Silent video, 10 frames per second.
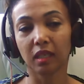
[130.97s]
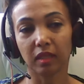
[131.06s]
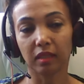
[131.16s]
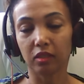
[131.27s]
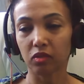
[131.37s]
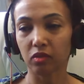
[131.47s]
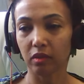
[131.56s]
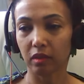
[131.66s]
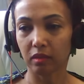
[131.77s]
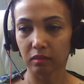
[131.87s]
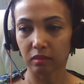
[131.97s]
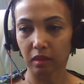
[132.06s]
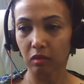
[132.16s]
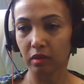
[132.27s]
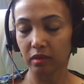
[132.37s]
Unless you are
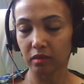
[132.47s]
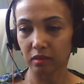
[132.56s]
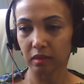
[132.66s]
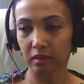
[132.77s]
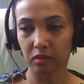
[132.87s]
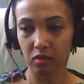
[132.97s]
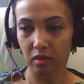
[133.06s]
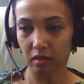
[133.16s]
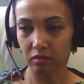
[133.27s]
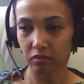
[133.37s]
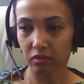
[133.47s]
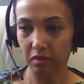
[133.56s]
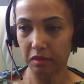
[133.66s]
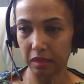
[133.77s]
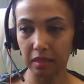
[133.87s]
regulated, unless you have
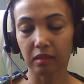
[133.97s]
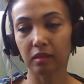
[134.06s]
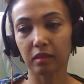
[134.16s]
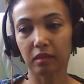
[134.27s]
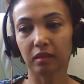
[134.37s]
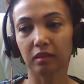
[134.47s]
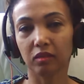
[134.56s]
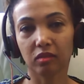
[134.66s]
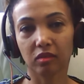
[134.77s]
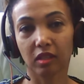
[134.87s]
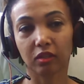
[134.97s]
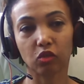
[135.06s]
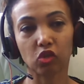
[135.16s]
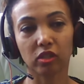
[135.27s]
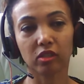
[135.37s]
your license, you cannot
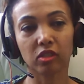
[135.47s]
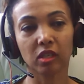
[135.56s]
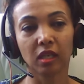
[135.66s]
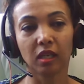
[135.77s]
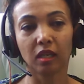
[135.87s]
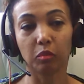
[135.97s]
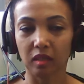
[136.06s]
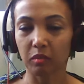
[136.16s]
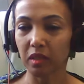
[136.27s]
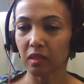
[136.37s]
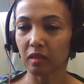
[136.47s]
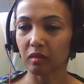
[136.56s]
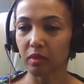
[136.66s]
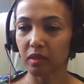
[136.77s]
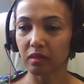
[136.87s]
charge. And my younger
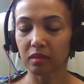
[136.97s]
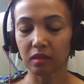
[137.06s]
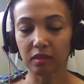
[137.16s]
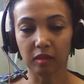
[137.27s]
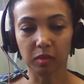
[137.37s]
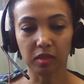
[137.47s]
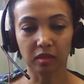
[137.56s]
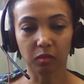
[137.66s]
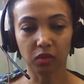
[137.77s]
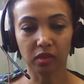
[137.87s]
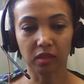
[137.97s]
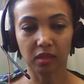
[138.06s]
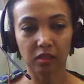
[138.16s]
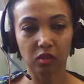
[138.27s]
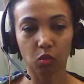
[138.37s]
brother, his name is Timothy.
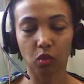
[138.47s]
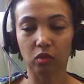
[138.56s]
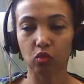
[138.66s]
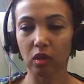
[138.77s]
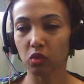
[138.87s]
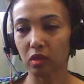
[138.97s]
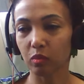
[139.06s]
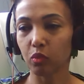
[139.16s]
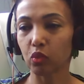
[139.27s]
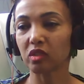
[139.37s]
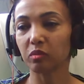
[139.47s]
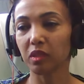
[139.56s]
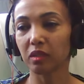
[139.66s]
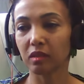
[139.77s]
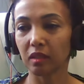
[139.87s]
He's the one who actually pushed
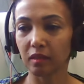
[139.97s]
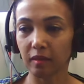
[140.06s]
me and said,